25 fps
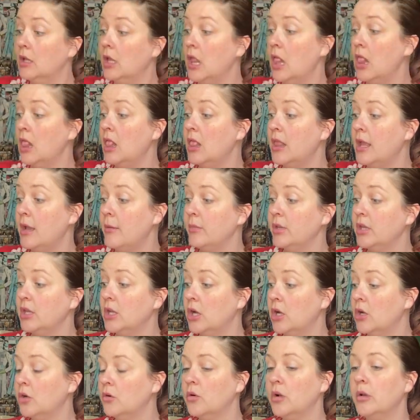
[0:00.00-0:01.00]
let me
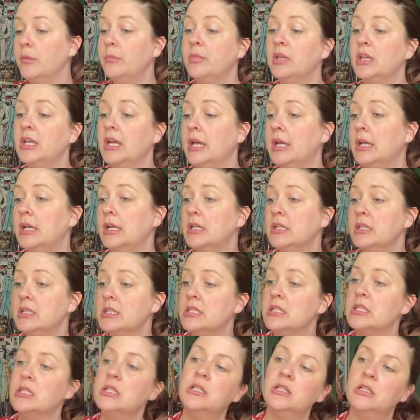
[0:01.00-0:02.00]
know
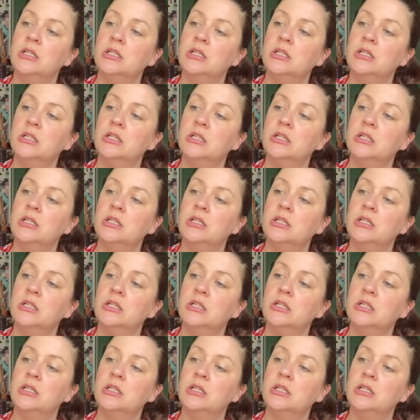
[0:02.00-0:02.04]
because,